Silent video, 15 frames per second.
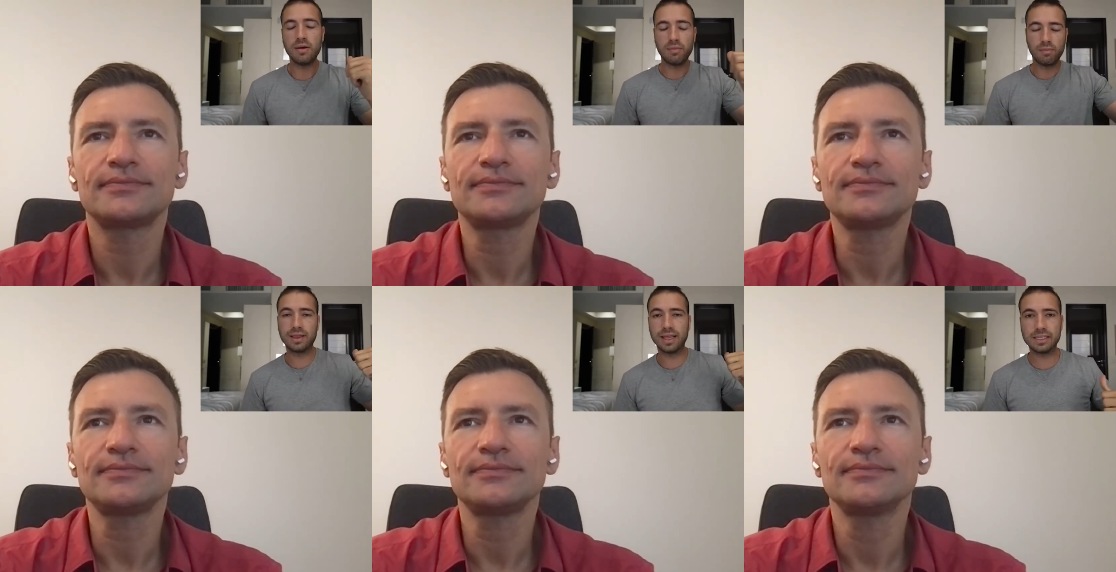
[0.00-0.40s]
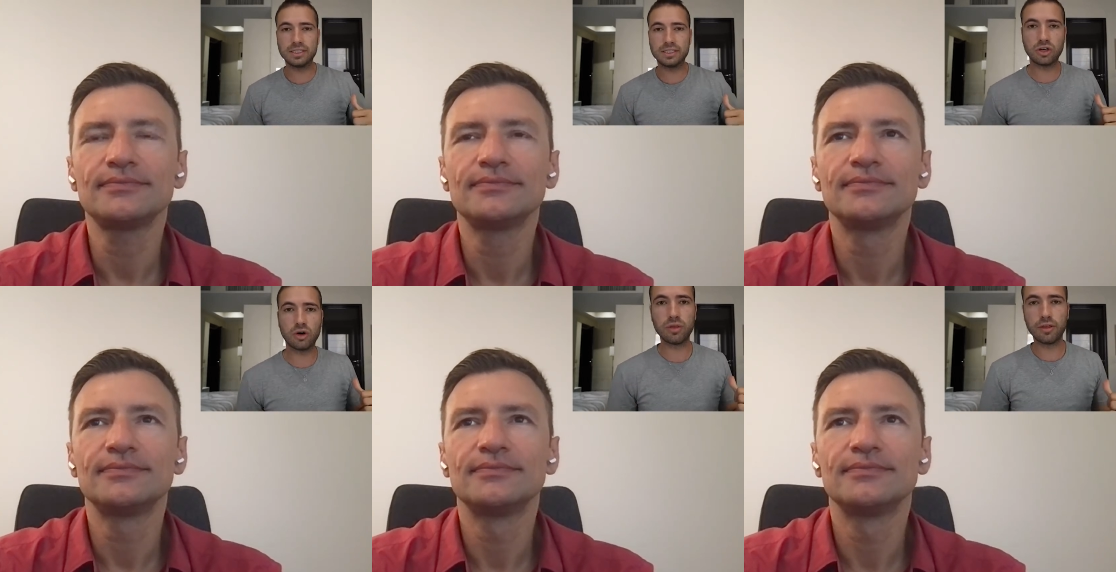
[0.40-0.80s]
Speaker 1: But let's
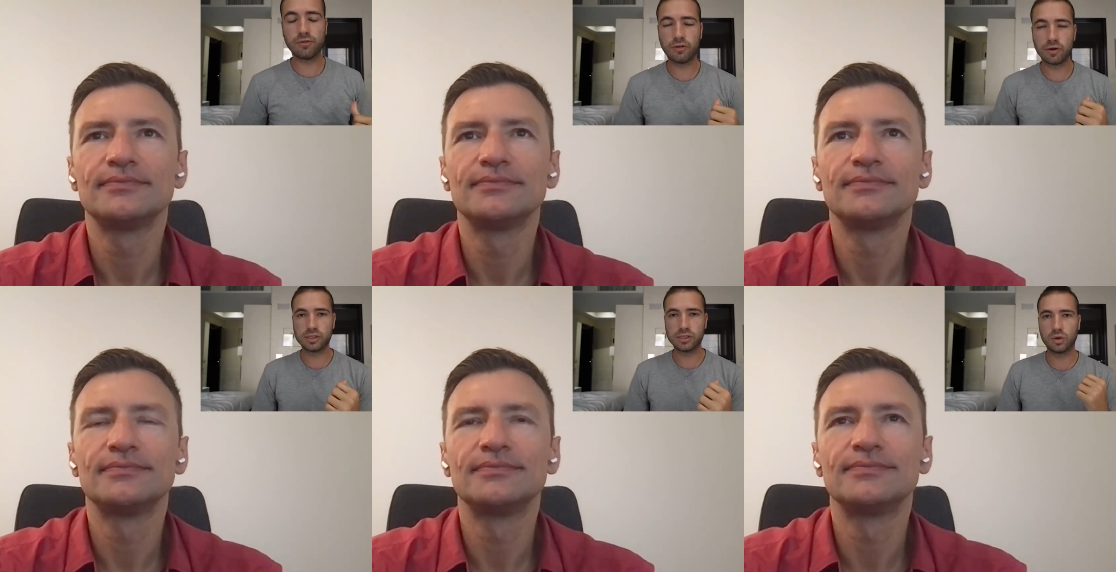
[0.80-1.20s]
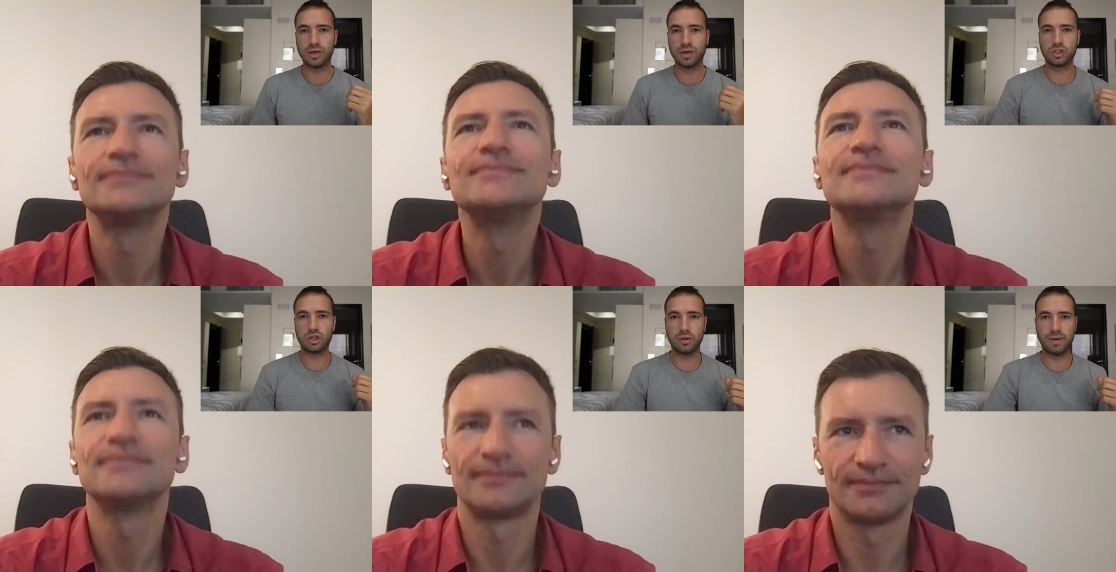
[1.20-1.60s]
start with the first
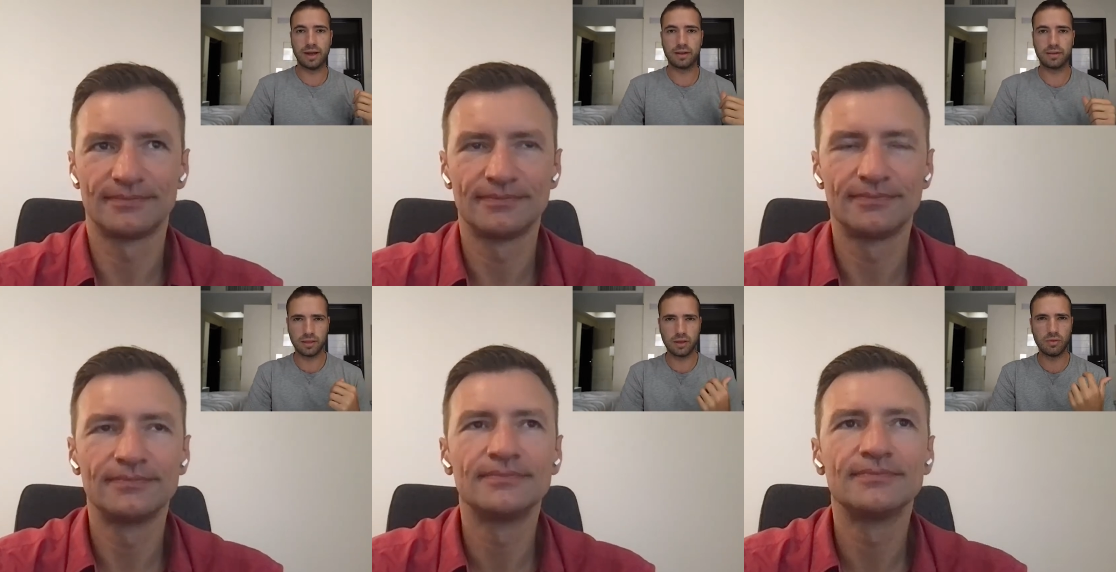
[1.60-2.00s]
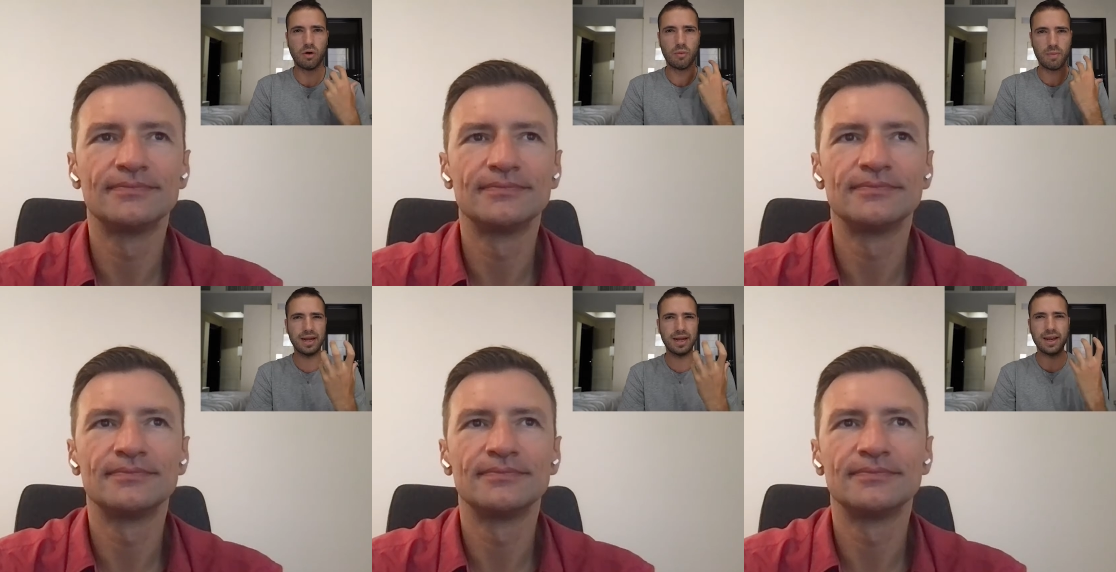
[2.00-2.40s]
question about the
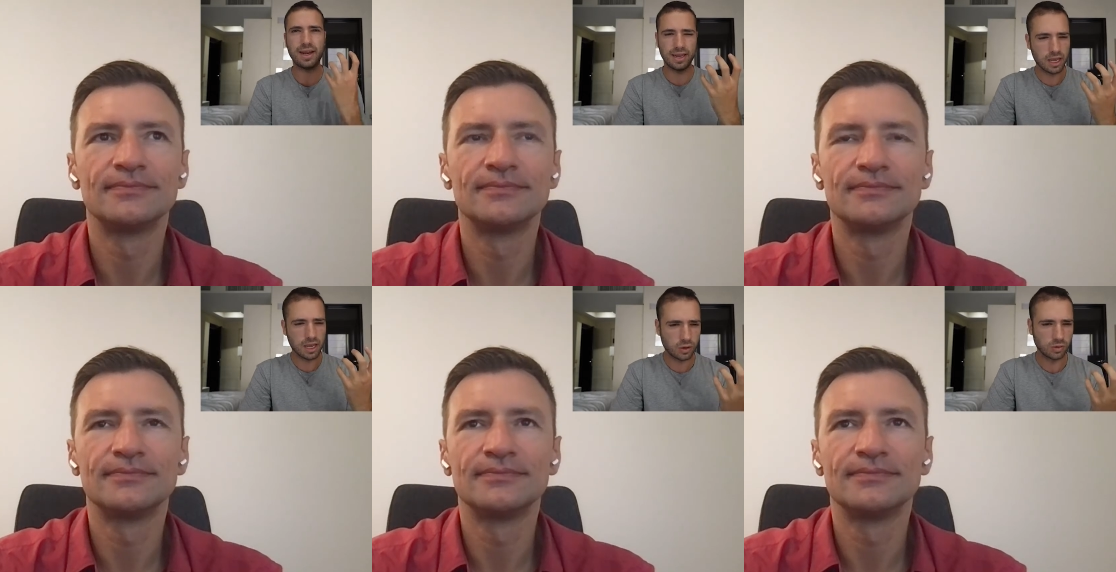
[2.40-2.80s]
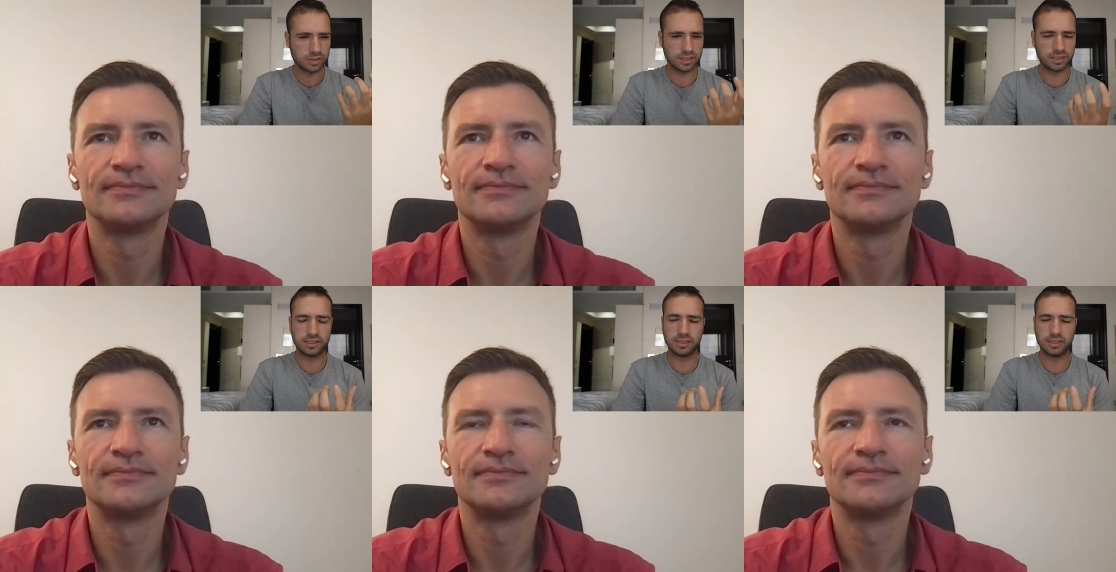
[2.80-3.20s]
Romanian
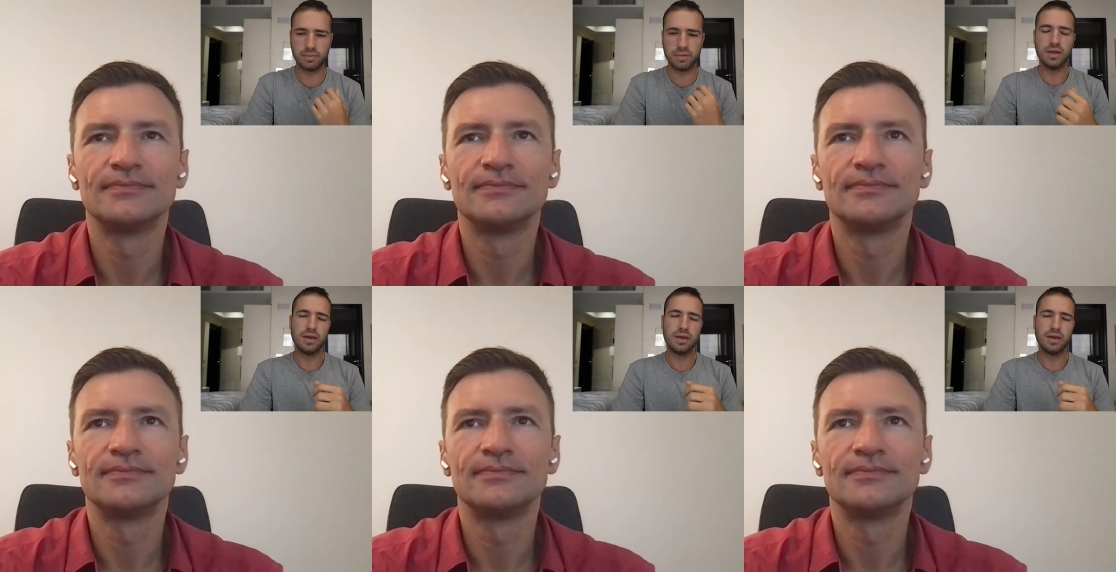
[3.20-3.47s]
ecosystem